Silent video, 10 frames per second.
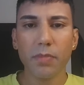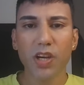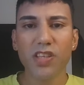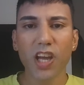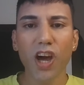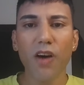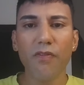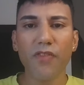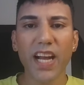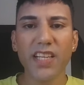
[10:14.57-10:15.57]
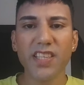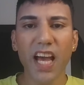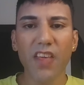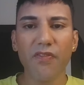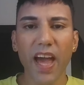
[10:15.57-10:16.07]
Because they can't find
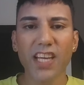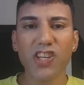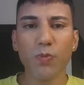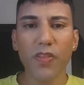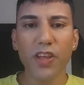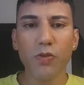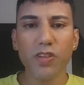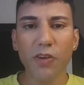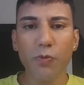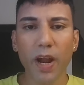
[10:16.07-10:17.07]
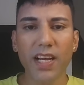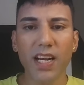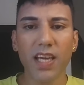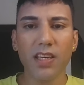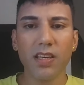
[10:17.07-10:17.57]
satisfaction with you
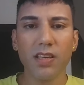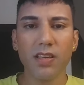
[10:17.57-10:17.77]
directly.